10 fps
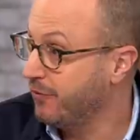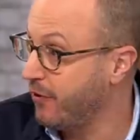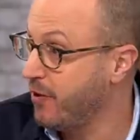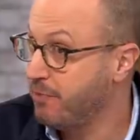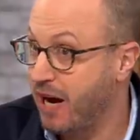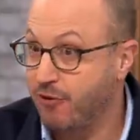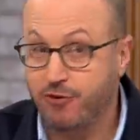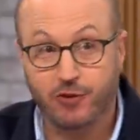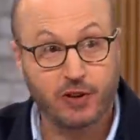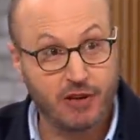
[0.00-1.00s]
Yeah. They're very
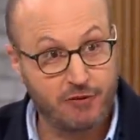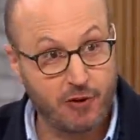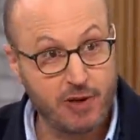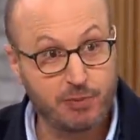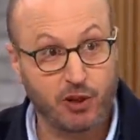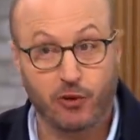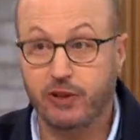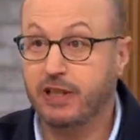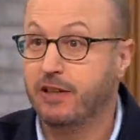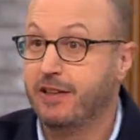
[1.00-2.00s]
powerful. They're very
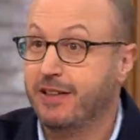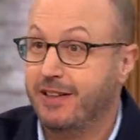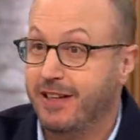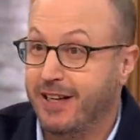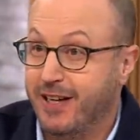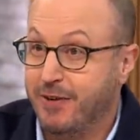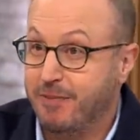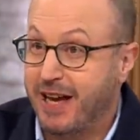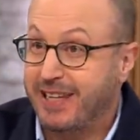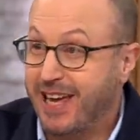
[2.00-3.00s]
blonde. Um,
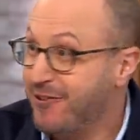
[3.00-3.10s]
